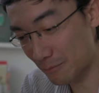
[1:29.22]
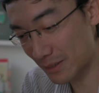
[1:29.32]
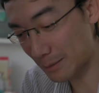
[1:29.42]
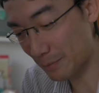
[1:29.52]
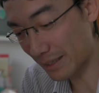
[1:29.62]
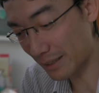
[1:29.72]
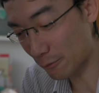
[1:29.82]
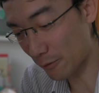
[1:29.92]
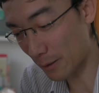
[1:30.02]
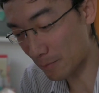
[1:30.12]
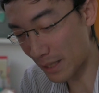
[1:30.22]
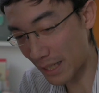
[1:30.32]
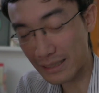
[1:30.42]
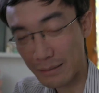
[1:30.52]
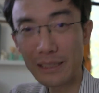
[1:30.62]
speaking from
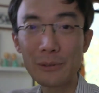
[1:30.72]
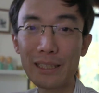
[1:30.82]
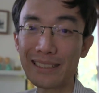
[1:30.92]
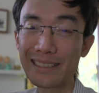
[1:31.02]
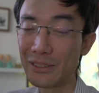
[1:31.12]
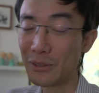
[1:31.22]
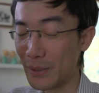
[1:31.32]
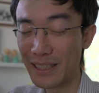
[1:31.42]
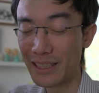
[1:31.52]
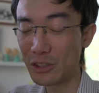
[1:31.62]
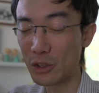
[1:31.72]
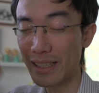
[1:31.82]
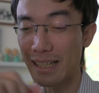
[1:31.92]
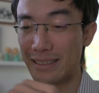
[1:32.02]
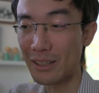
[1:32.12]
my experience, you really should
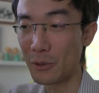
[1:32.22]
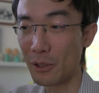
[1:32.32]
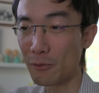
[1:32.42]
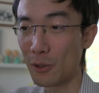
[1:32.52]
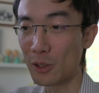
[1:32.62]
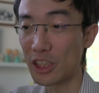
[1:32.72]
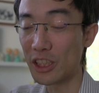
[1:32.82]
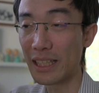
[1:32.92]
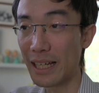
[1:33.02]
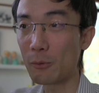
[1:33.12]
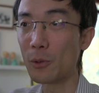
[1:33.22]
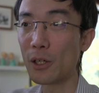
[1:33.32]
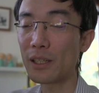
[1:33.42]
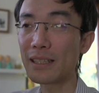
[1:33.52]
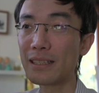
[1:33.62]
test out your 4G
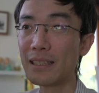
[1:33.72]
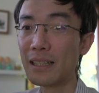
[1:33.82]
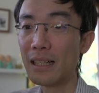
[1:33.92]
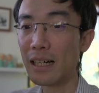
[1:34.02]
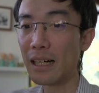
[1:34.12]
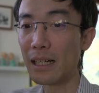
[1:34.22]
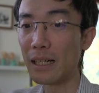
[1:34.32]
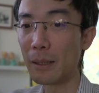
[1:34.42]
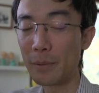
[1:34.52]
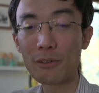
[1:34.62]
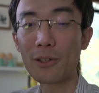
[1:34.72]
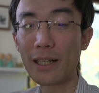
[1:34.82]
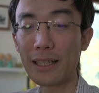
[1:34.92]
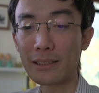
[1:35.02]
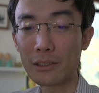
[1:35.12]
network
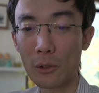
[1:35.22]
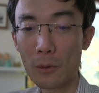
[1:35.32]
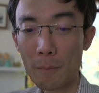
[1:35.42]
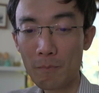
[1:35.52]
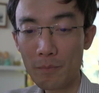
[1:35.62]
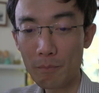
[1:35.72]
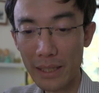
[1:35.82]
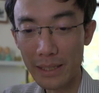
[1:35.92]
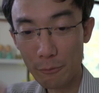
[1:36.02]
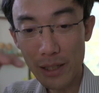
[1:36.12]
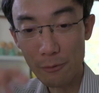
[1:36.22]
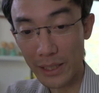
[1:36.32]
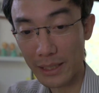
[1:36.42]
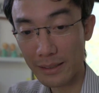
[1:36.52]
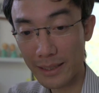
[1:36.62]
beforehand. But in
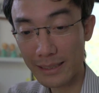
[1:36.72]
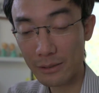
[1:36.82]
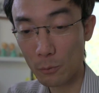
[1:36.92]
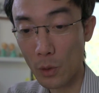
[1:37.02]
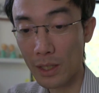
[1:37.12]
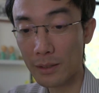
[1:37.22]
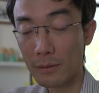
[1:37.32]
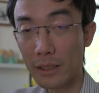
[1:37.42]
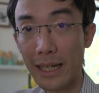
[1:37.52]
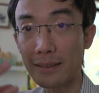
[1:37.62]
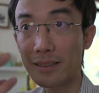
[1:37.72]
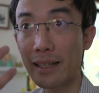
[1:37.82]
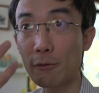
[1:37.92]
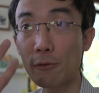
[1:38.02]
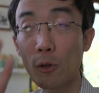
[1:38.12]
theory, this one can
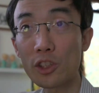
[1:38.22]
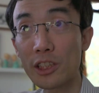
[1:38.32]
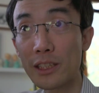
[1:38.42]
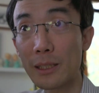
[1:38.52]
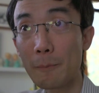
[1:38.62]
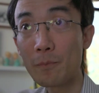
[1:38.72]
take 4G